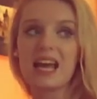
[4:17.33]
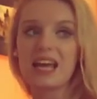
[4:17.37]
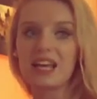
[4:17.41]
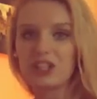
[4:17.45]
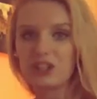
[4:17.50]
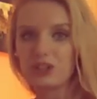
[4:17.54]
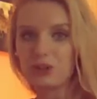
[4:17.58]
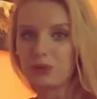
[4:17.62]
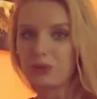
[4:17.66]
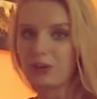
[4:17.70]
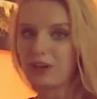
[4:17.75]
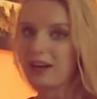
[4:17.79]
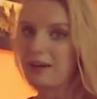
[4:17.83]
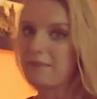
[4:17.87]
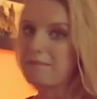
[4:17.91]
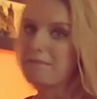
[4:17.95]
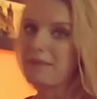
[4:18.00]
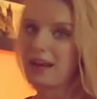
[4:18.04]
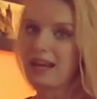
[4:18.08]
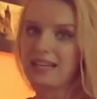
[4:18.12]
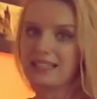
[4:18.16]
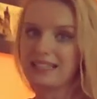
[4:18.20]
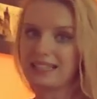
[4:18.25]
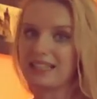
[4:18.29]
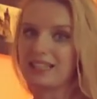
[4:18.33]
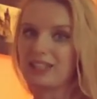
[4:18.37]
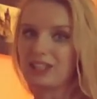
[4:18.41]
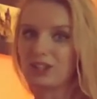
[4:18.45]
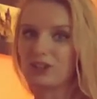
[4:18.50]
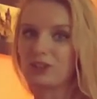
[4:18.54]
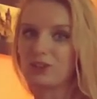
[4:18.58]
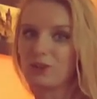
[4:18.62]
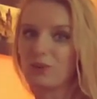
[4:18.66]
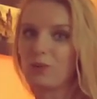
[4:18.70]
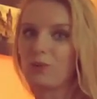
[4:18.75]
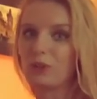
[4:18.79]
You are amazing.
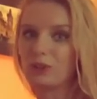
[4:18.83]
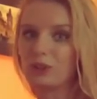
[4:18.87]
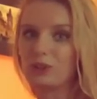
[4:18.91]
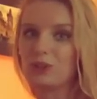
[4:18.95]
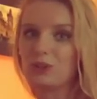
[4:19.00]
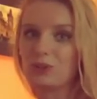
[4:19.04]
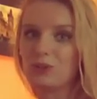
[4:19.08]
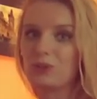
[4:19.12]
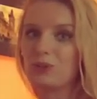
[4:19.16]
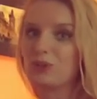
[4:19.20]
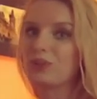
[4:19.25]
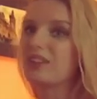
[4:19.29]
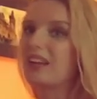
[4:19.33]
What you do,